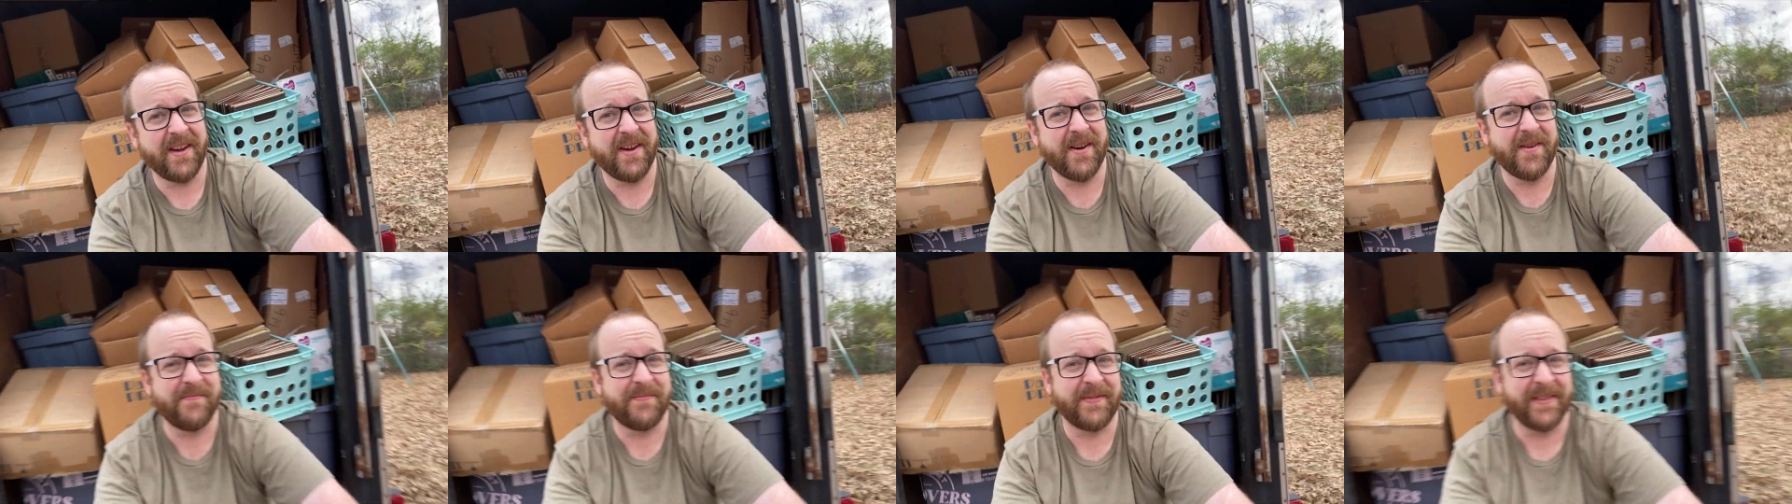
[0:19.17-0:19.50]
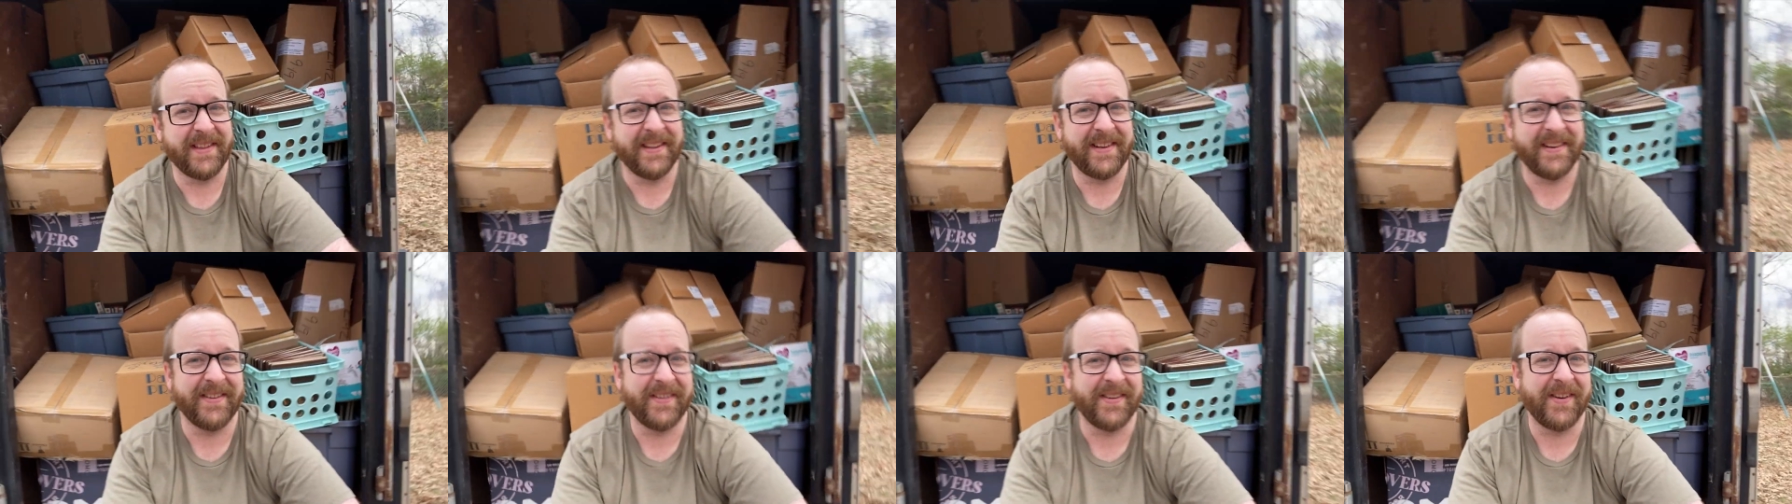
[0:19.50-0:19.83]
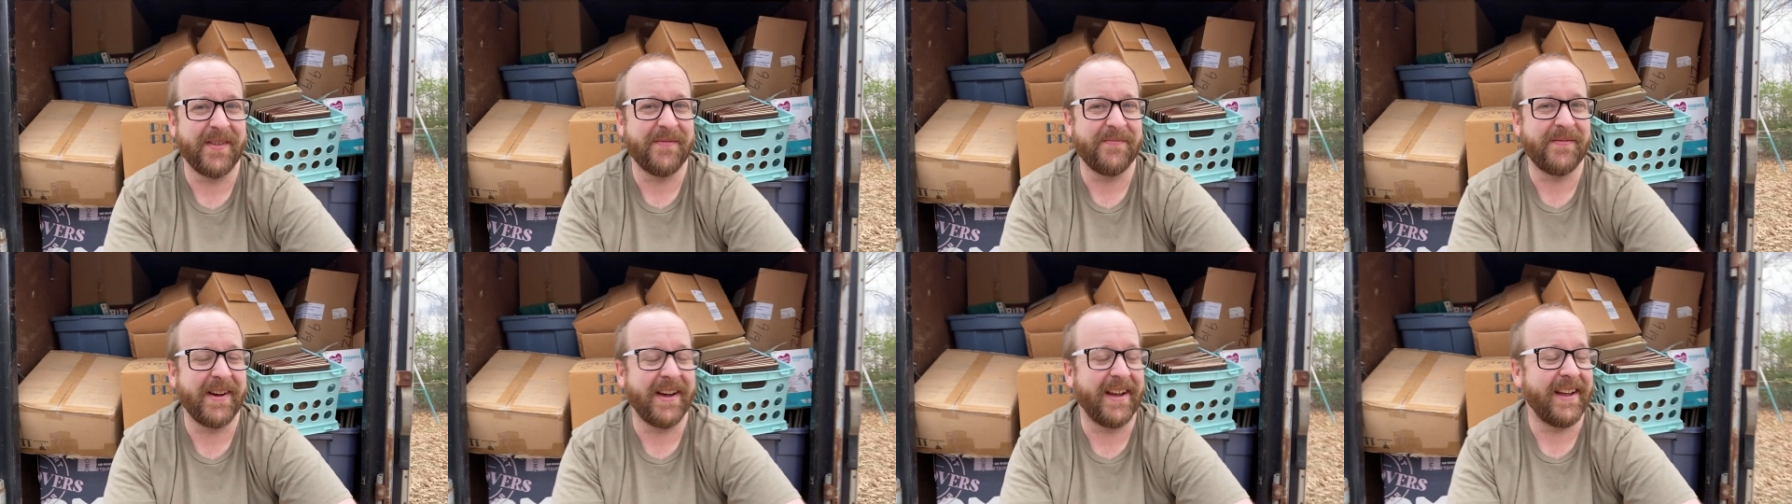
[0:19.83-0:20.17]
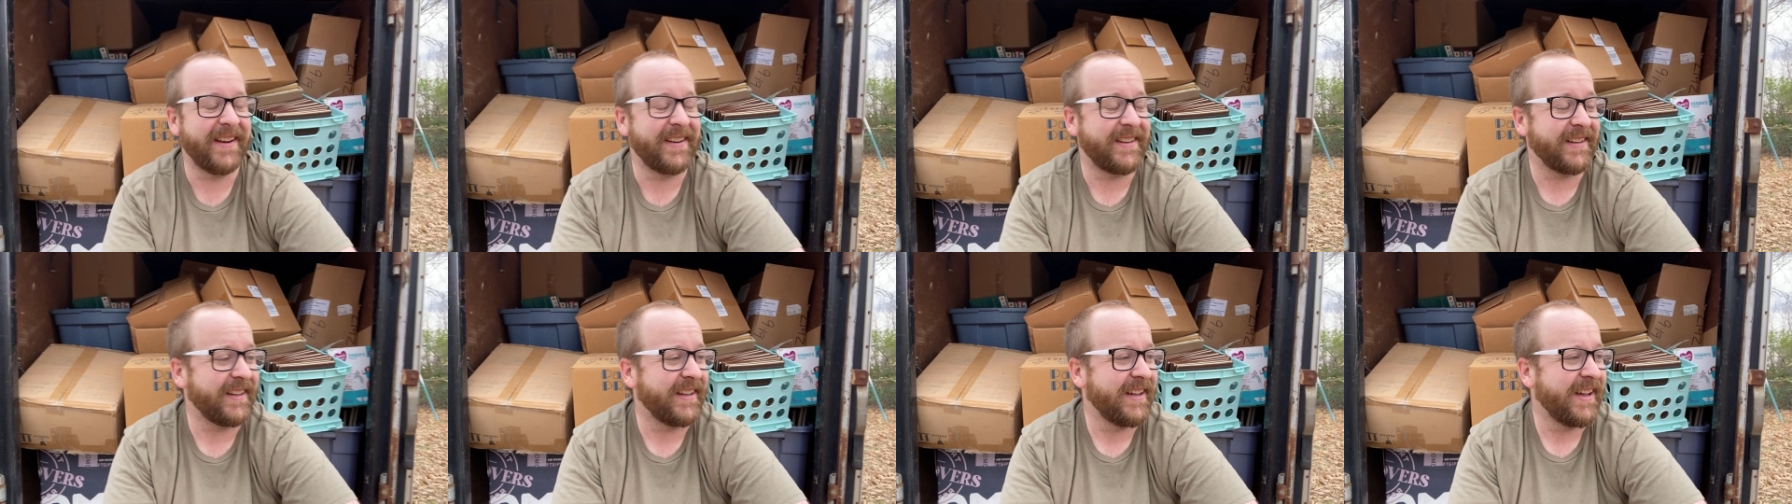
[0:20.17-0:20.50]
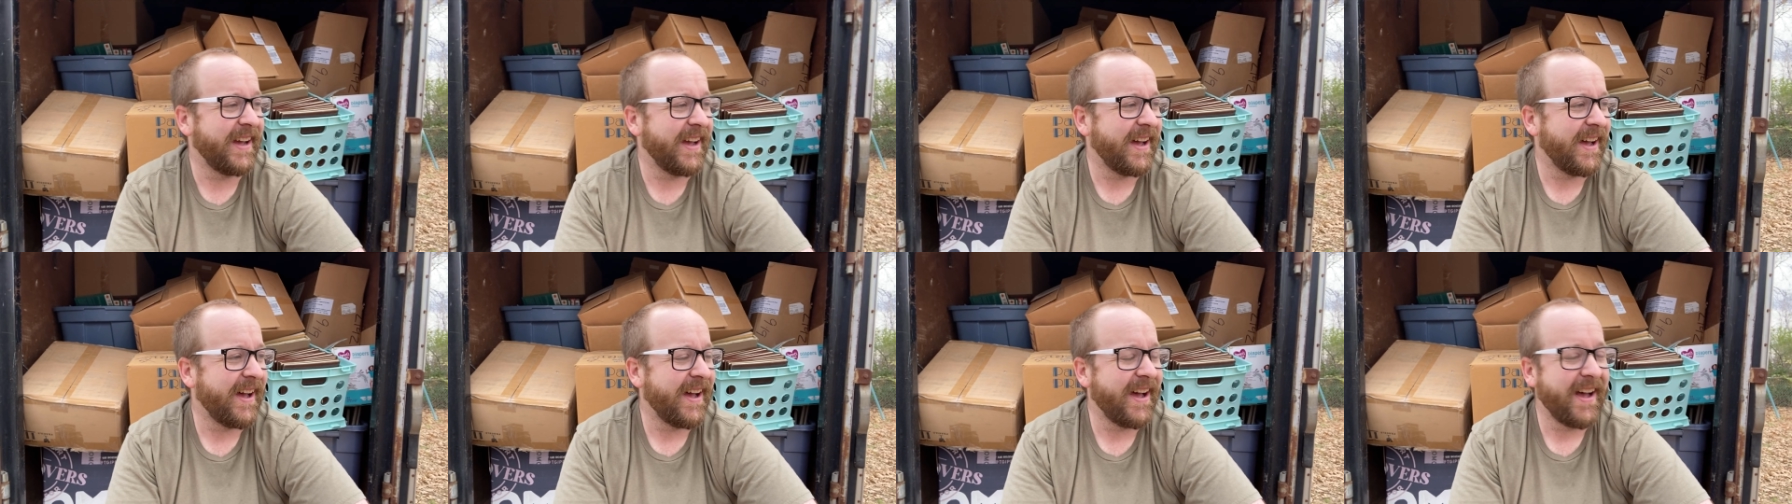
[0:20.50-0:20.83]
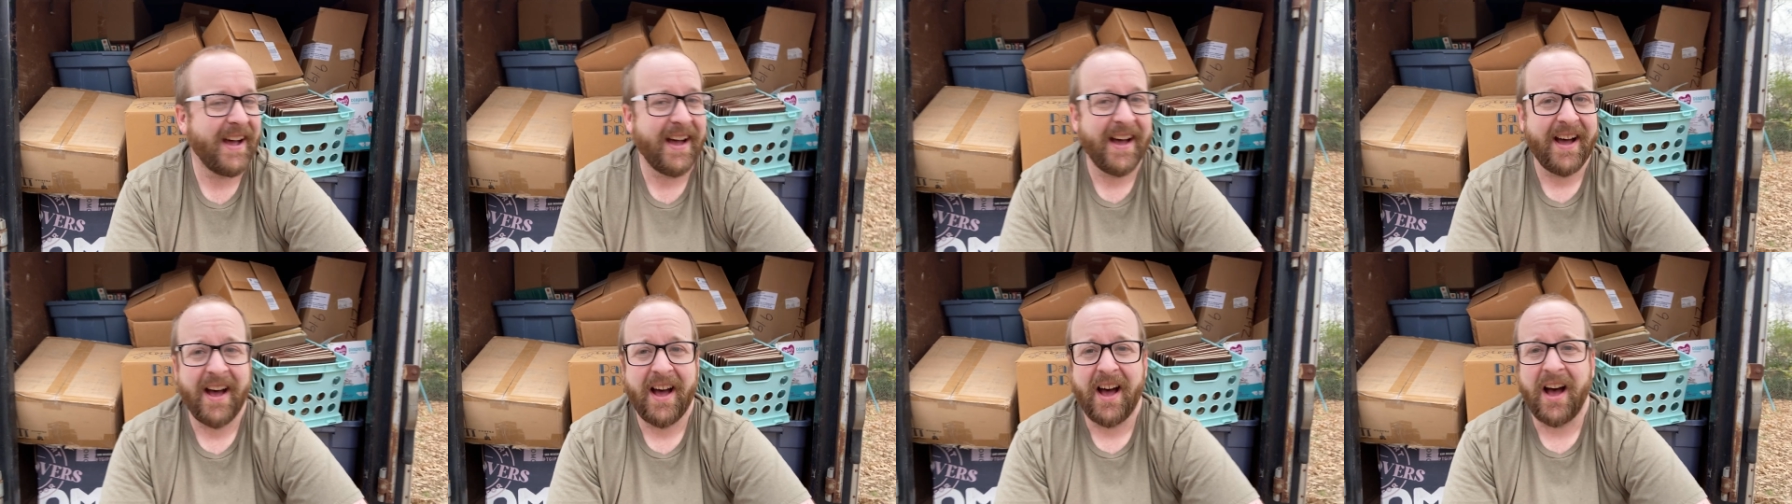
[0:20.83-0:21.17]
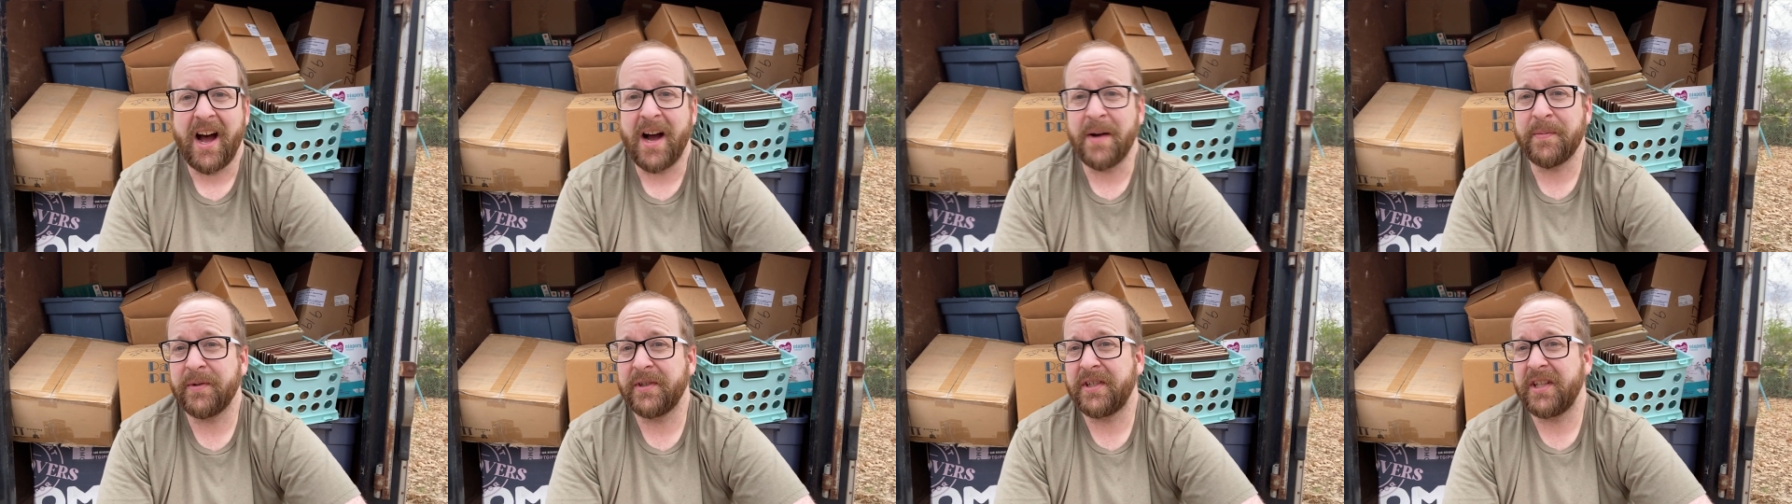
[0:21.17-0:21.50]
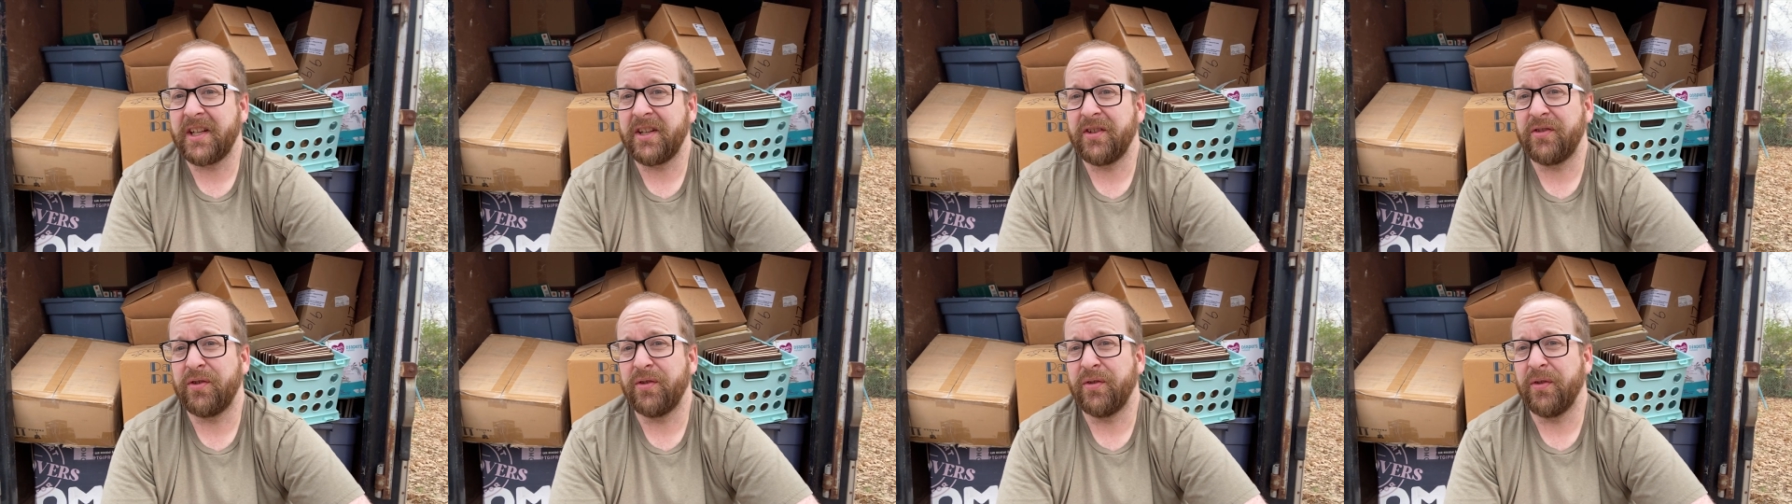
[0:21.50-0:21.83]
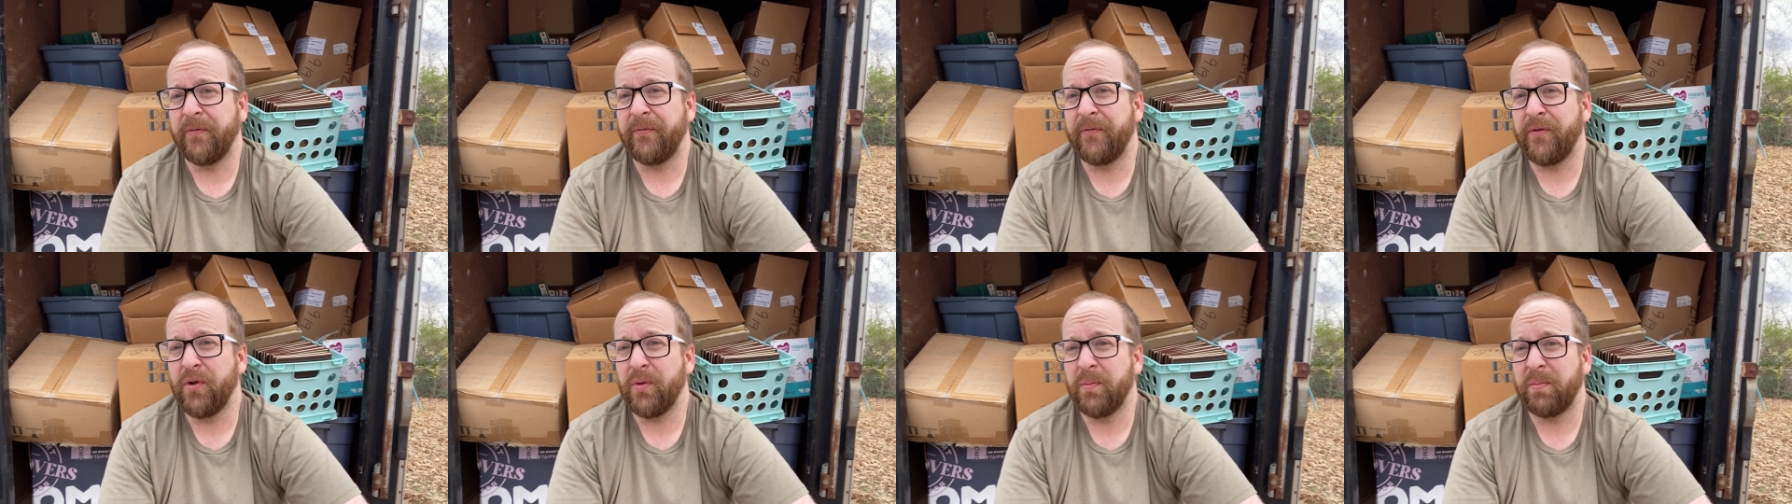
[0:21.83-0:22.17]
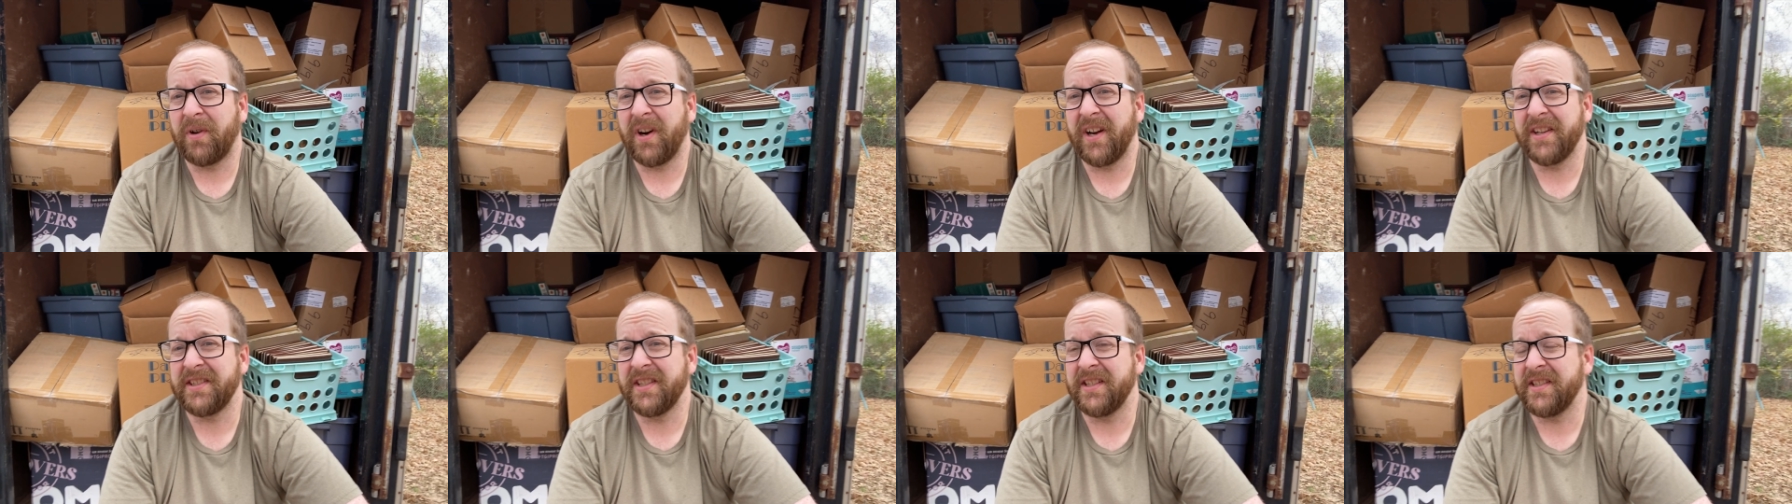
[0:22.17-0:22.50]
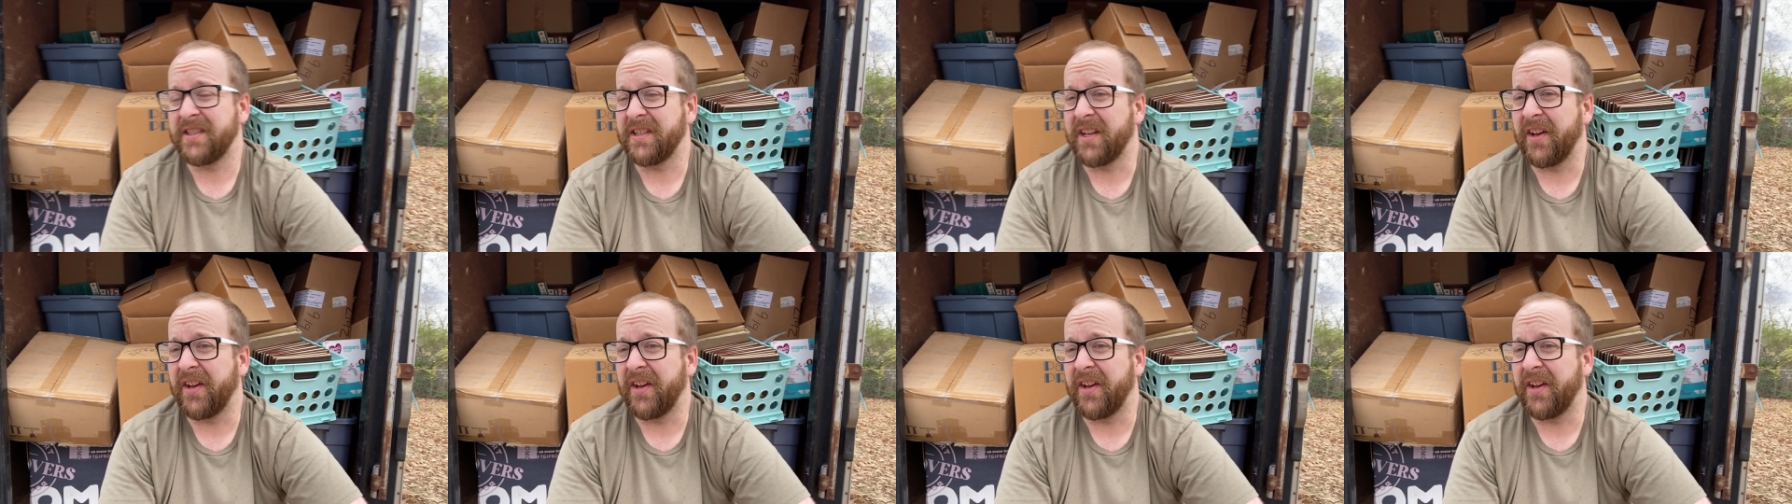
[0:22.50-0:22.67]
opened the door, but I'm going to take you through the full process